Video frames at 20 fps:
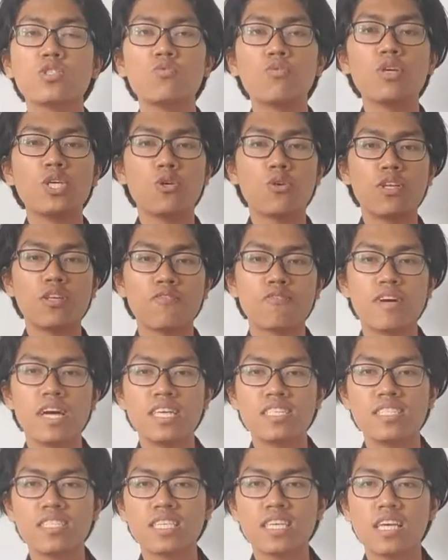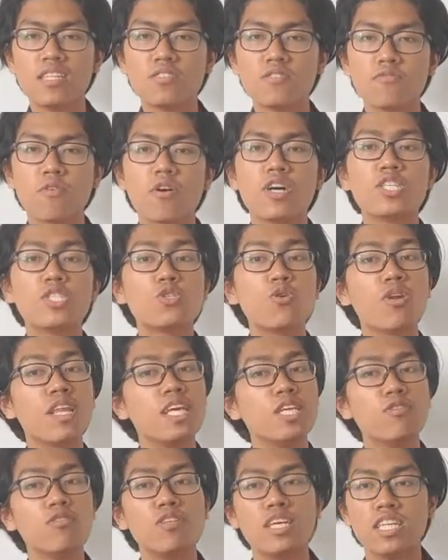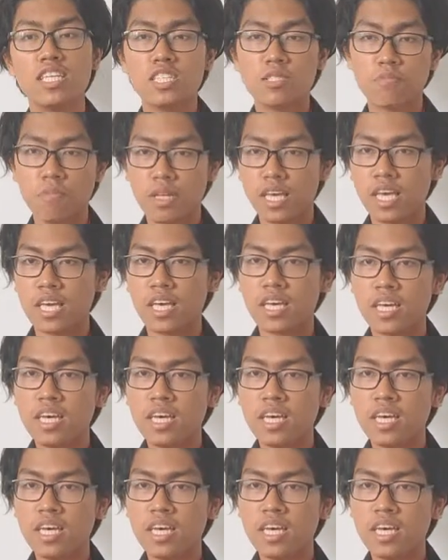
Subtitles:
tweak your device skins for a truly unique display.